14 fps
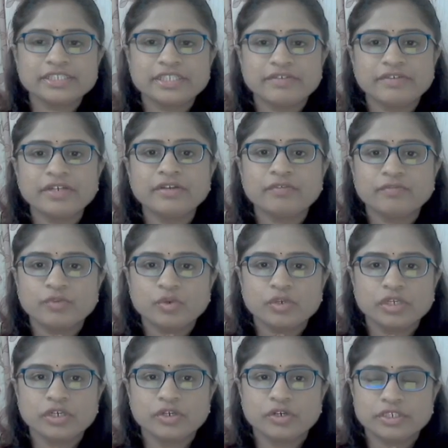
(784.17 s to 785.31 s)
our
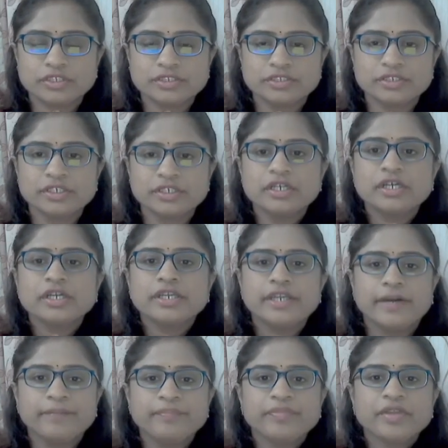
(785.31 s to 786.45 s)
vocal cords.
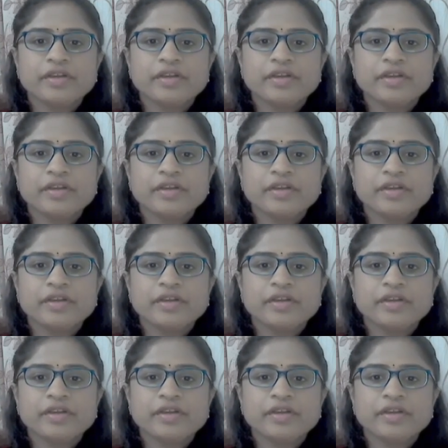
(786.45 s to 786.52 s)
Yeah,